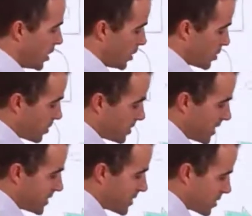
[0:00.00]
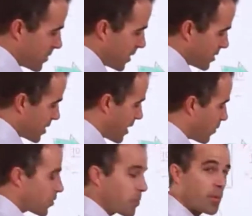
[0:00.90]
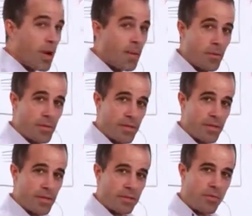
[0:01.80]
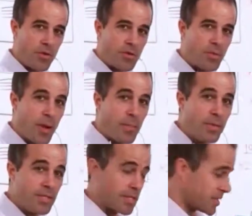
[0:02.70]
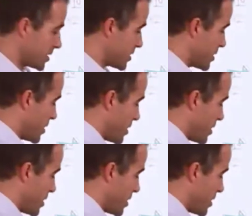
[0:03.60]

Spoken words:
So it takes this amount of time. Well, the problem is most small businesses